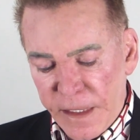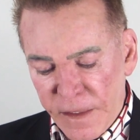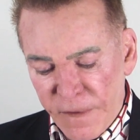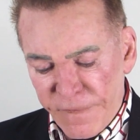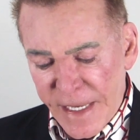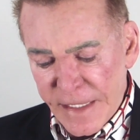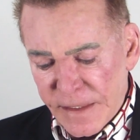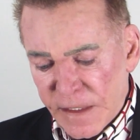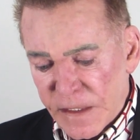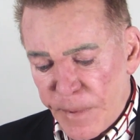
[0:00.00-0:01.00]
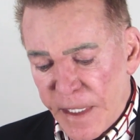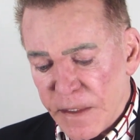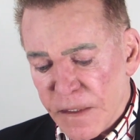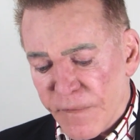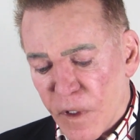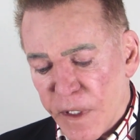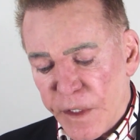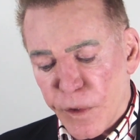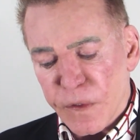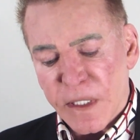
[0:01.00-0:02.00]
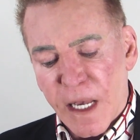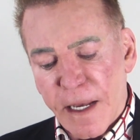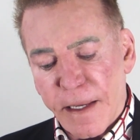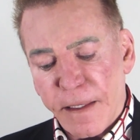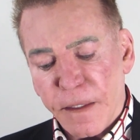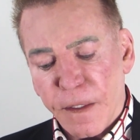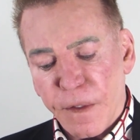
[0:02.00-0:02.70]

In the vast expanse of our inner sky,